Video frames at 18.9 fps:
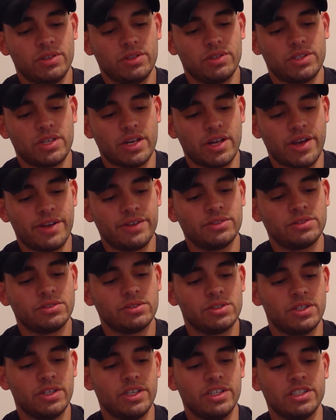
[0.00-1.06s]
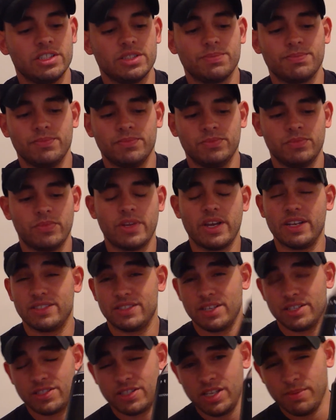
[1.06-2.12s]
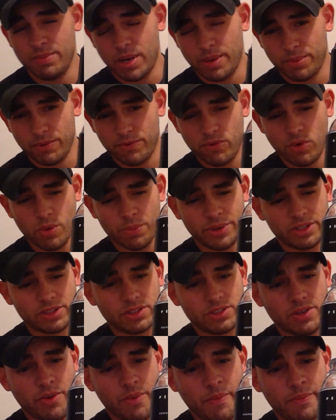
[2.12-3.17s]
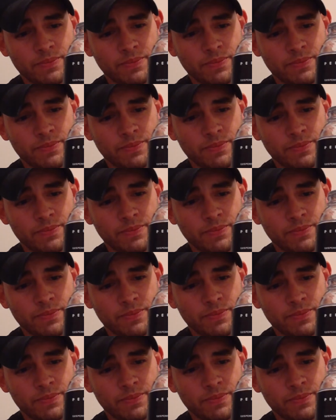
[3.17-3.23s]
today is SST by Performix.